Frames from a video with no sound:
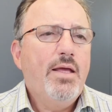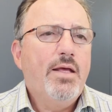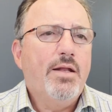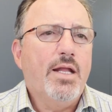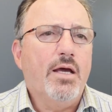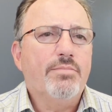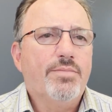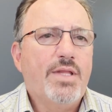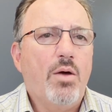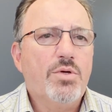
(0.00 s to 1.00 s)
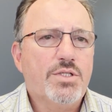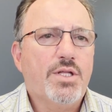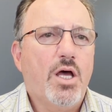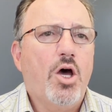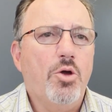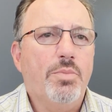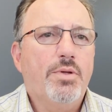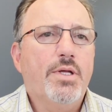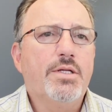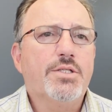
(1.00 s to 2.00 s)
Now, that was the hope.
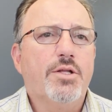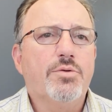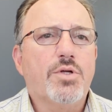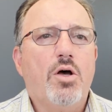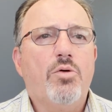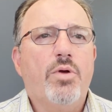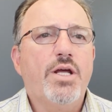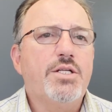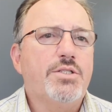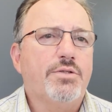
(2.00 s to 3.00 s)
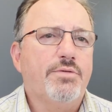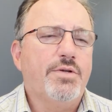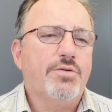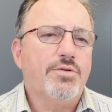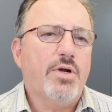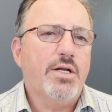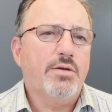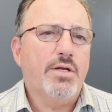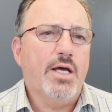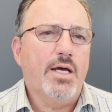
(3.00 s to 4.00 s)
And so there was a whole range of interest rate
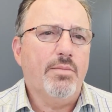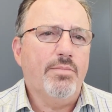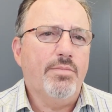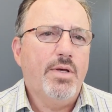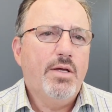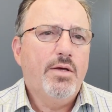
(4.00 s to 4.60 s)
um,